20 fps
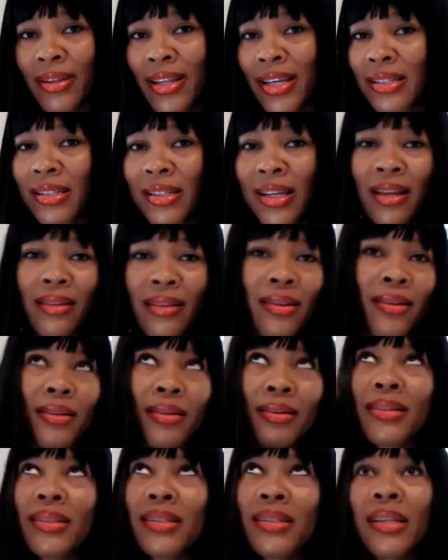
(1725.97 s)
that's not
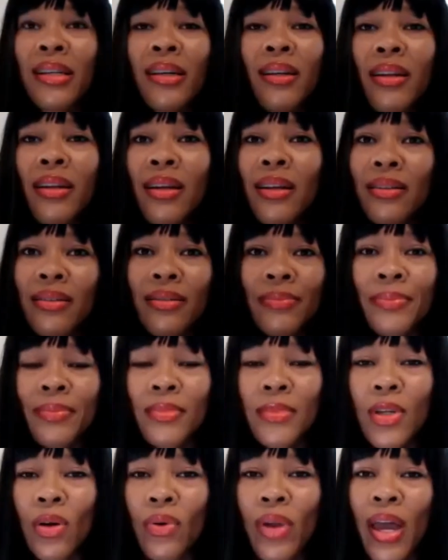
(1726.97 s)
the the ceiling
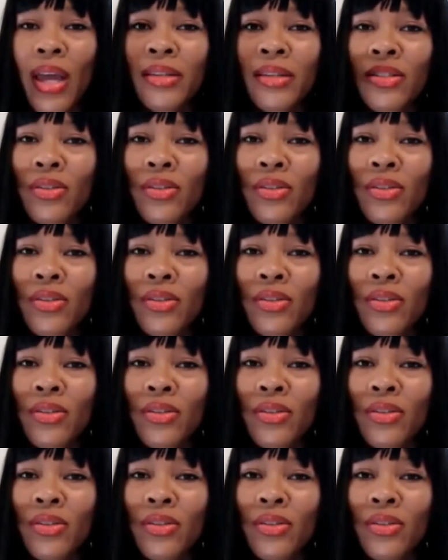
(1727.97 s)
okay mm-hmm.